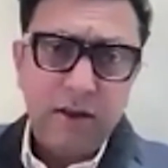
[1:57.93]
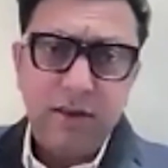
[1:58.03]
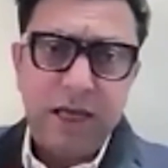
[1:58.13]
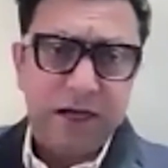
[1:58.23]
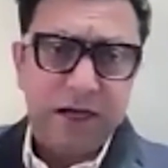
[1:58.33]

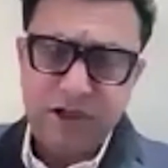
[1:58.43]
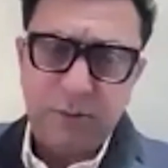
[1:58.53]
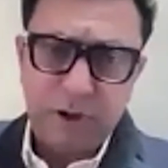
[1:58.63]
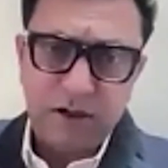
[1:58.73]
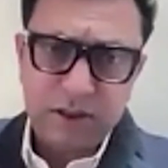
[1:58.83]
the extra
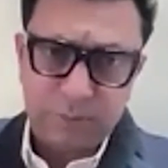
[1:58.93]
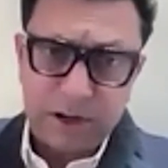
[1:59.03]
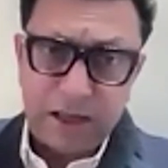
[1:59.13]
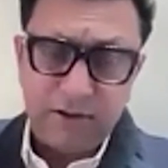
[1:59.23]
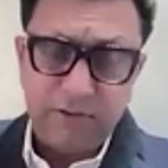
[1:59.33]
blood
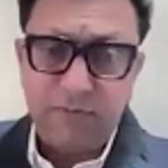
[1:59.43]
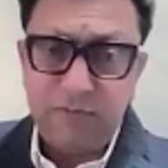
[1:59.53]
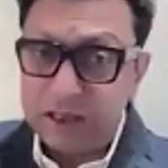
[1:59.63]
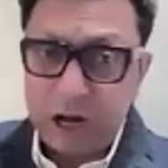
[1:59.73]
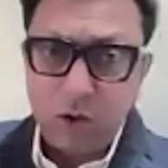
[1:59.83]
supply
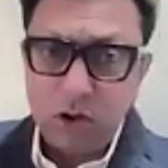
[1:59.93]
without